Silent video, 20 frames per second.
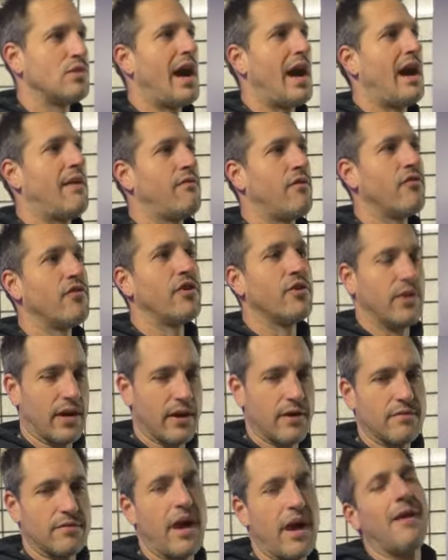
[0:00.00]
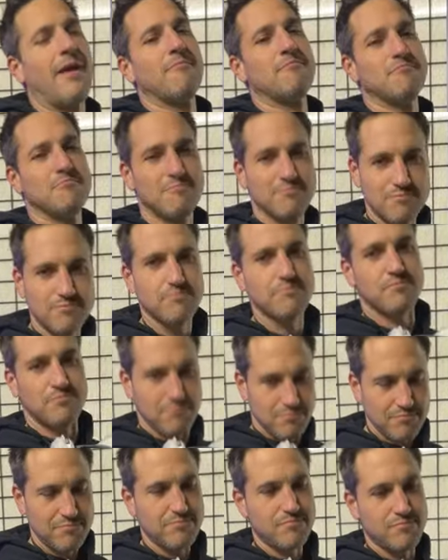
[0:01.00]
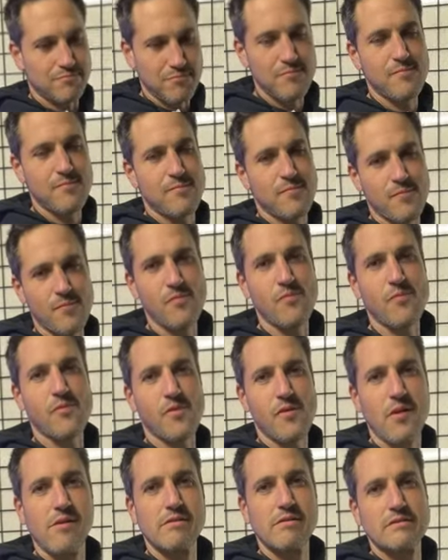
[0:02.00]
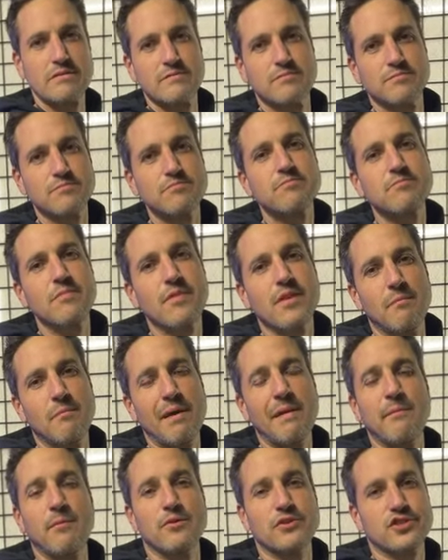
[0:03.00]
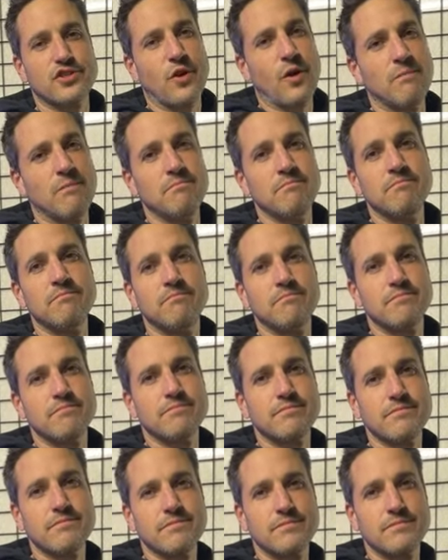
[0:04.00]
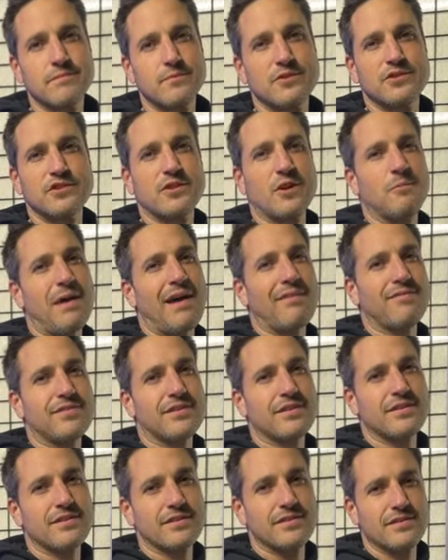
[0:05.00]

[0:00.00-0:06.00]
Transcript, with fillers: Yeah, I have a few here. Yeah. Mm -hmm. Maybe we'll show them. We'll show them after.